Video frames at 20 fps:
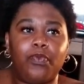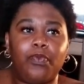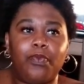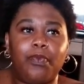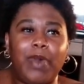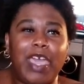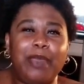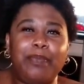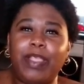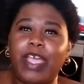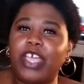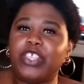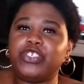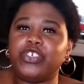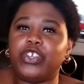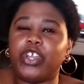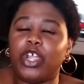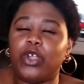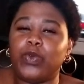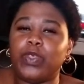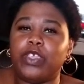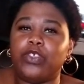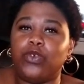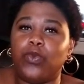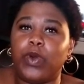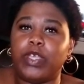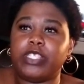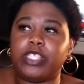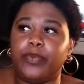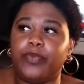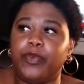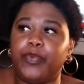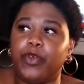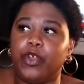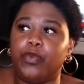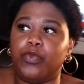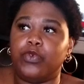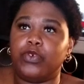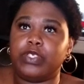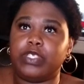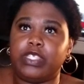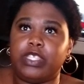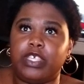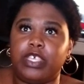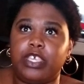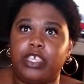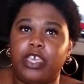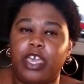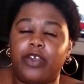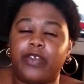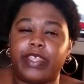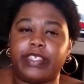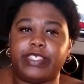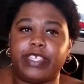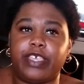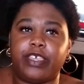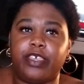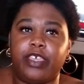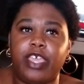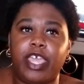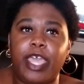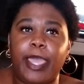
my plants are not really the ones that people are mostly, how do I say,